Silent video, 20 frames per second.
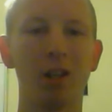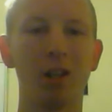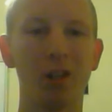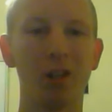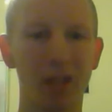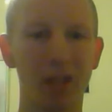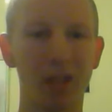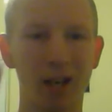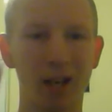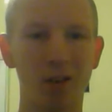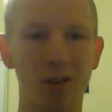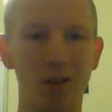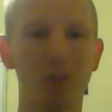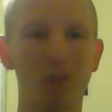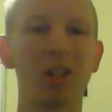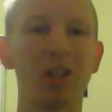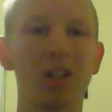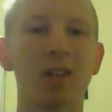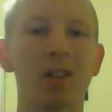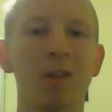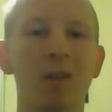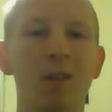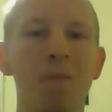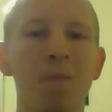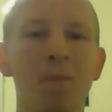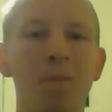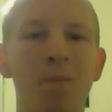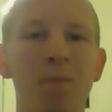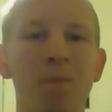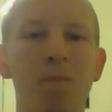You get a new
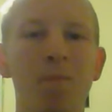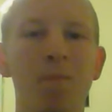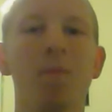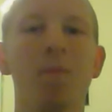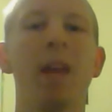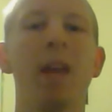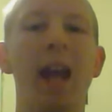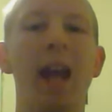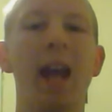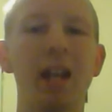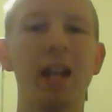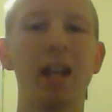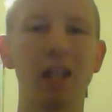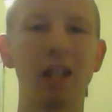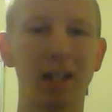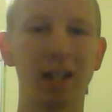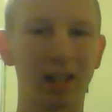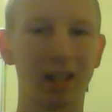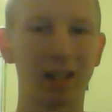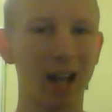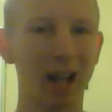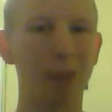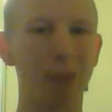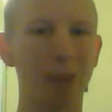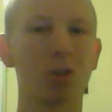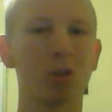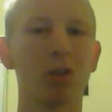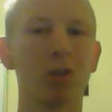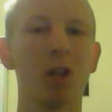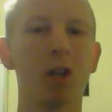system, and you get the
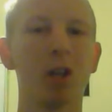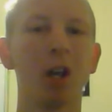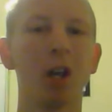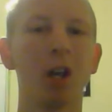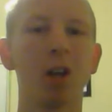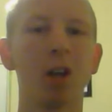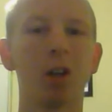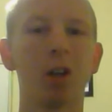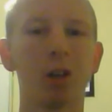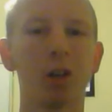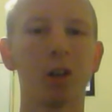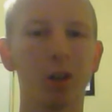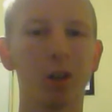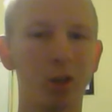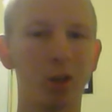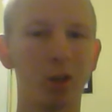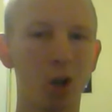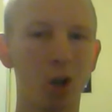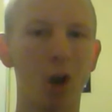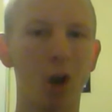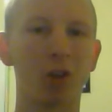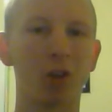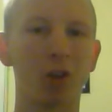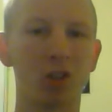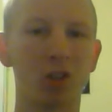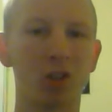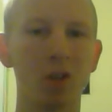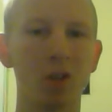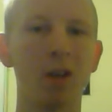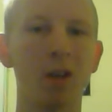capture
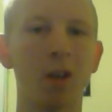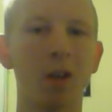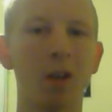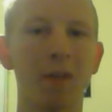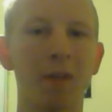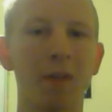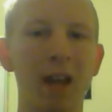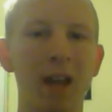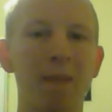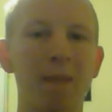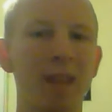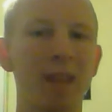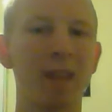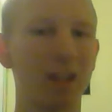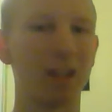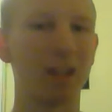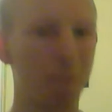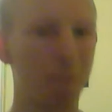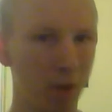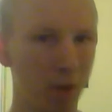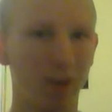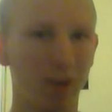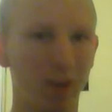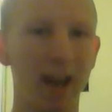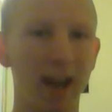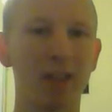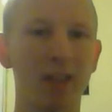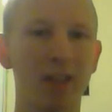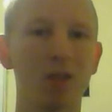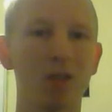card studio thing that's
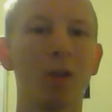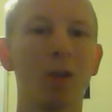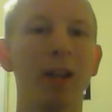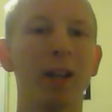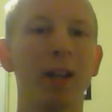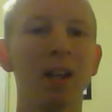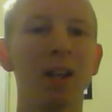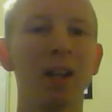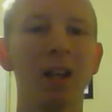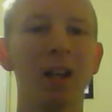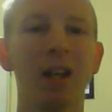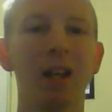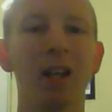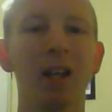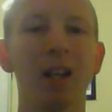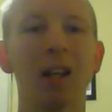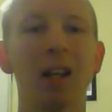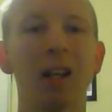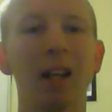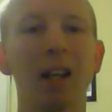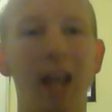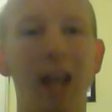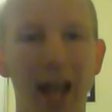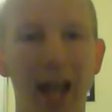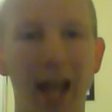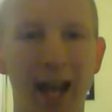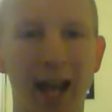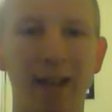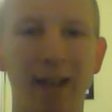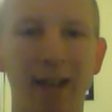built into it,
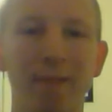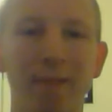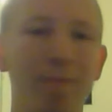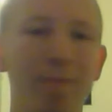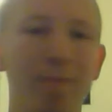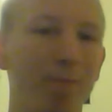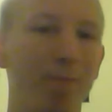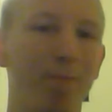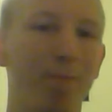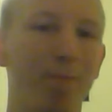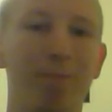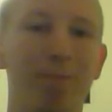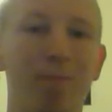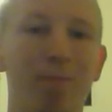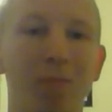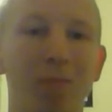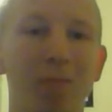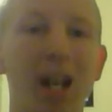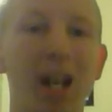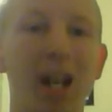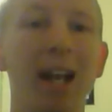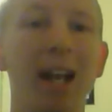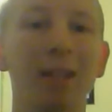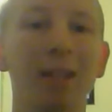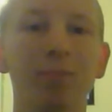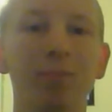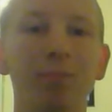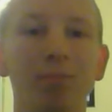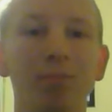and yeah,